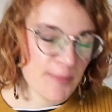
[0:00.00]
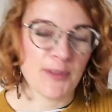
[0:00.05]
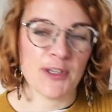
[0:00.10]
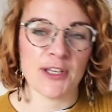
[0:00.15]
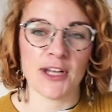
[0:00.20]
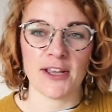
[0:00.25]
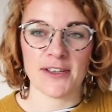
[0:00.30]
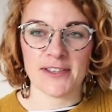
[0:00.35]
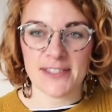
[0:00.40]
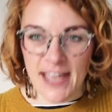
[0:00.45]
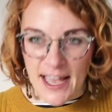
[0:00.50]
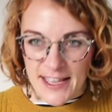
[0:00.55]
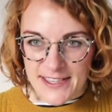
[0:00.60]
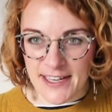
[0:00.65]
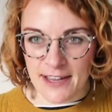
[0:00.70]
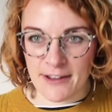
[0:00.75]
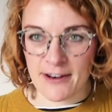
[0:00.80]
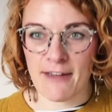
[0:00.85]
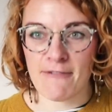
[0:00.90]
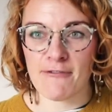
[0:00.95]
you know, sat
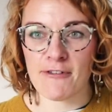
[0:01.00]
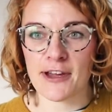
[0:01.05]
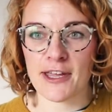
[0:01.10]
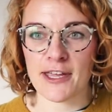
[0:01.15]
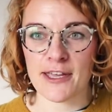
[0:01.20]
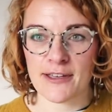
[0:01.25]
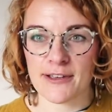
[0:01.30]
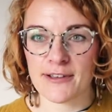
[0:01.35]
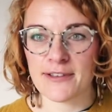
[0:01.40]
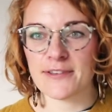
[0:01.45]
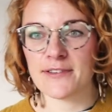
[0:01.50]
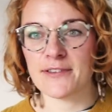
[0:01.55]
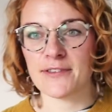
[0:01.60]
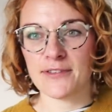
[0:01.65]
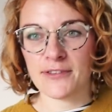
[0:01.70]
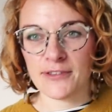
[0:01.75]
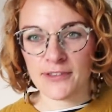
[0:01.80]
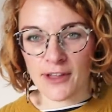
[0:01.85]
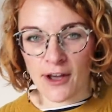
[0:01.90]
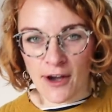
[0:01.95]
down every
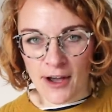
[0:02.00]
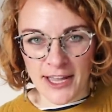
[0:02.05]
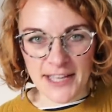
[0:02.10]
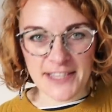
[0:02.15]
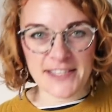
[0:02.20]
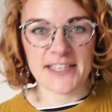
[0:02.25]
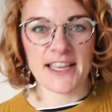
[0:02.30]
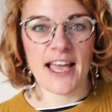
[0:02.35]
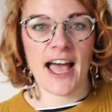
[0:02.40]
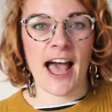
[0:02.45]
night,